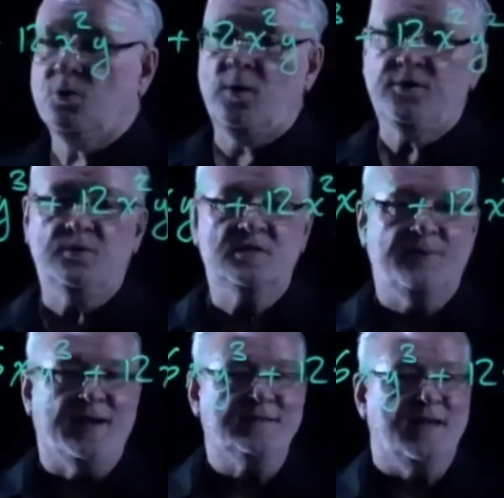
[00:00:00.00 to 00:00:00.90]
with
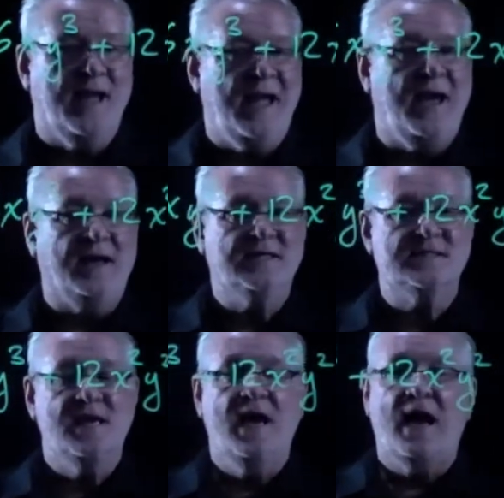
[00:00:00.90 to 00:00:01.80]
respect to
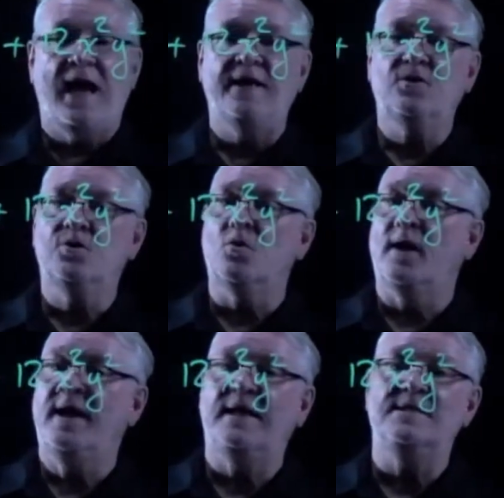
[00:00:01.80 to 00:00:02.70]
x, I could go
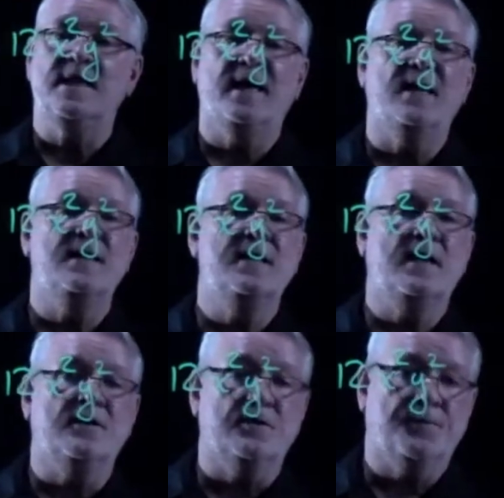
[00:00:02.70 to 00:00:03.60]
ahead and take
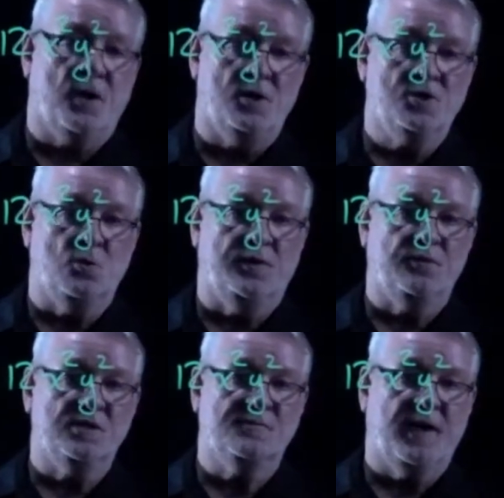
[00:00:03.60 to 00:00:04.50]
another partial with
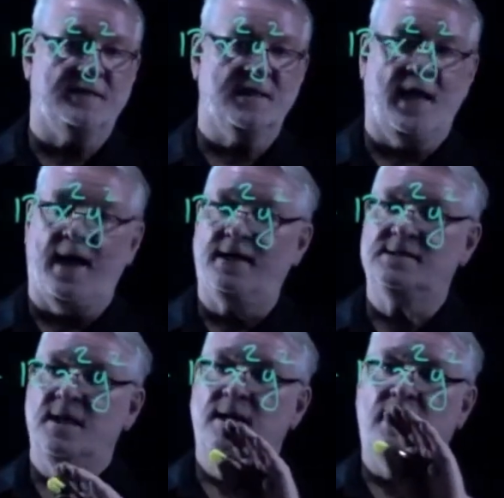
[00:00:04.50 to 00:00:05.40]
respect to
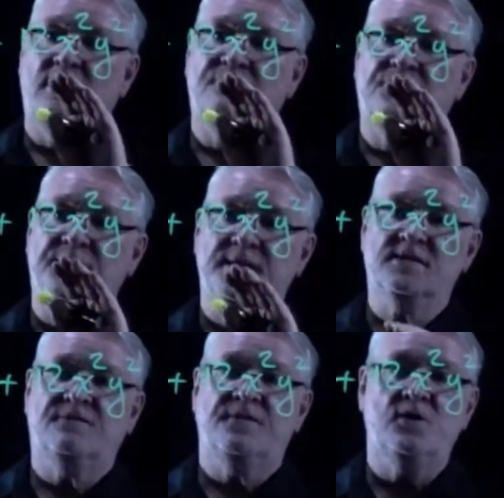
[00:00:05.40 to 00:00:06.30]
x of
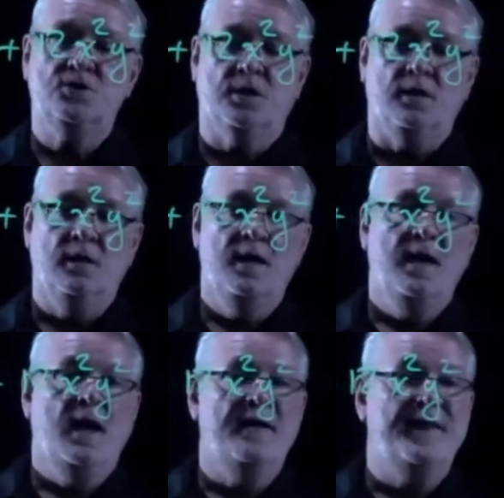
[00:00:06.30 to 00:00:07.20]
this function.
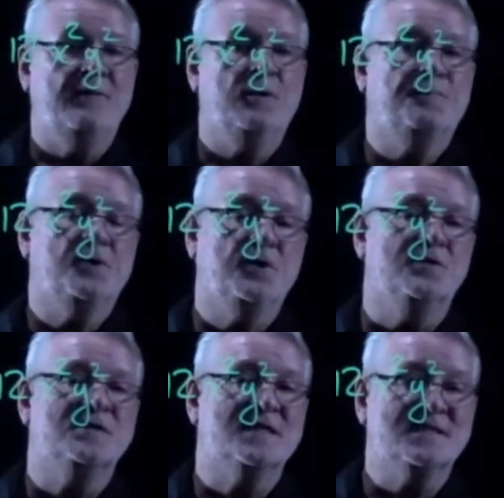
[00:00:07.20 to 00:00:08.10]
And that would
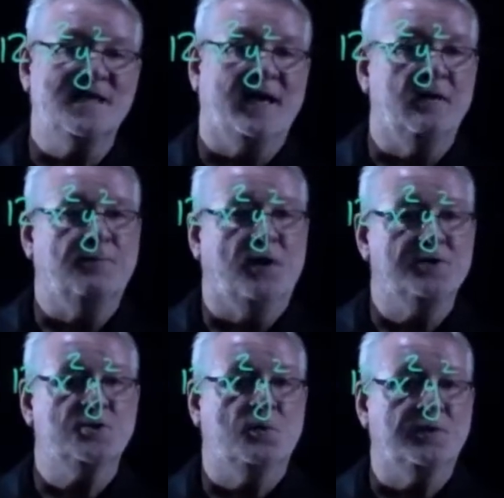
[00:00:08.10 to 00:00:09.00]
produce the second
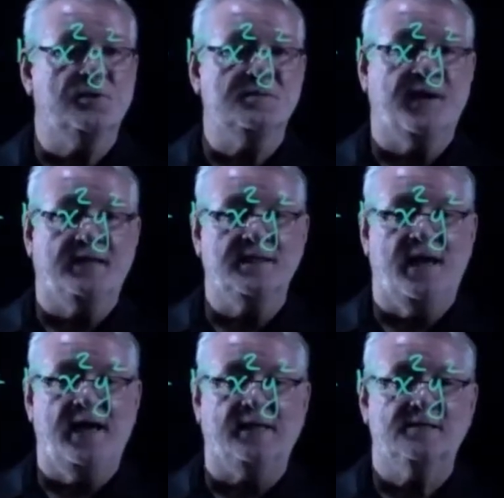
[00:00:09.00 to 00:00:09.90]
partial with respect to
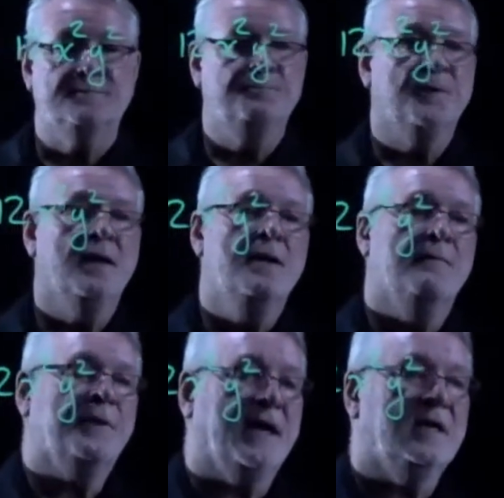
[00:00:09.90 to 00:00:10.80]
x.
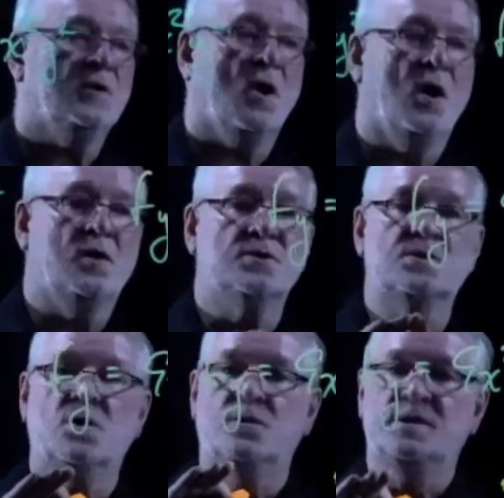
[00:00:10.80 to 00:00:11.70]
But I could
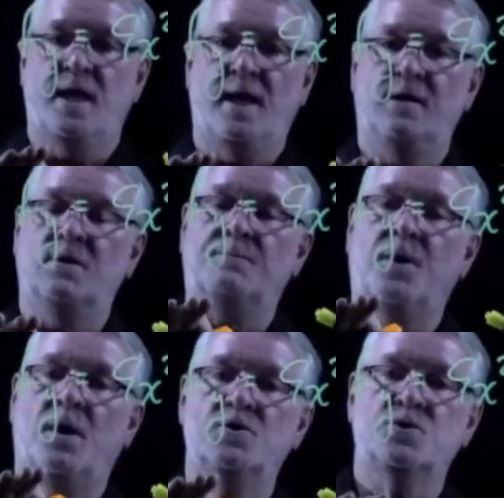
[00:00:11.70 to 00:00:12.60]
also take the
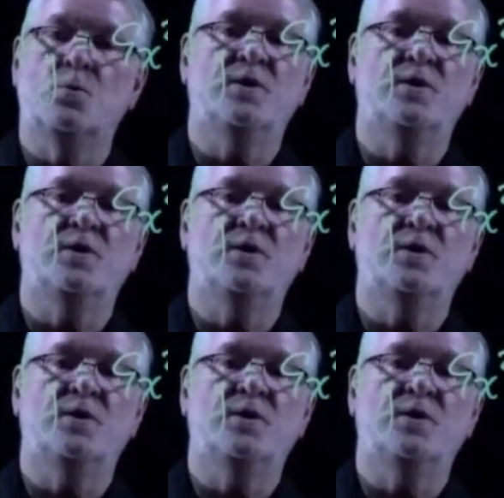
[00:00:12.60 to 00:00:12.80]
partial with